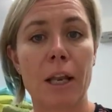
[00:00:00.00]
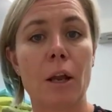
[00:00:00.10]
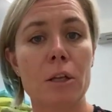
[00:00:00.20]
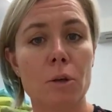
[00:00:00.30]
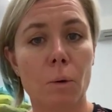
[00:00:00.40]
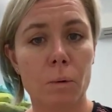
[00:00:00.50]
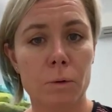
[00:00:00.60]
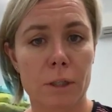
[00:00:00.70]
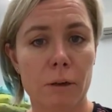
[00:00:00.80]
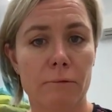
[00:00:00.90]
it is
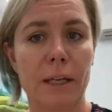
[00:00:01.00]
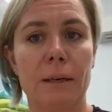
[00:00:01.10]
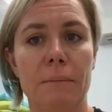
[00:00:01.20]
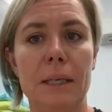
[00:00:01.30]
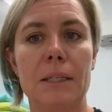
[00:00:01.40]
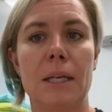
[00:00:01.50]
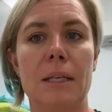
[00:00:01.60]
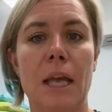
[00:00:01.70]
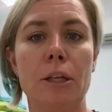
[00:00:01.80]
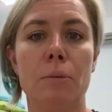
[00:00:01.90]
also
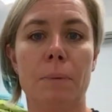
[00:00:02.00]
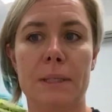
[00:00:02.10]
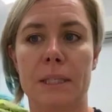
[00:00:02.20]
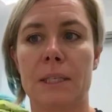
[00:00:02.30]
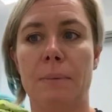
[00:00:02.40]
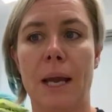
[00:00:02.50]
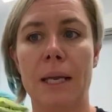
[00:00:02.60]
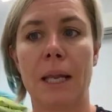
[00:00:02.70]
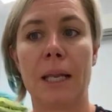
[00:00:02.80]
recommended that you participate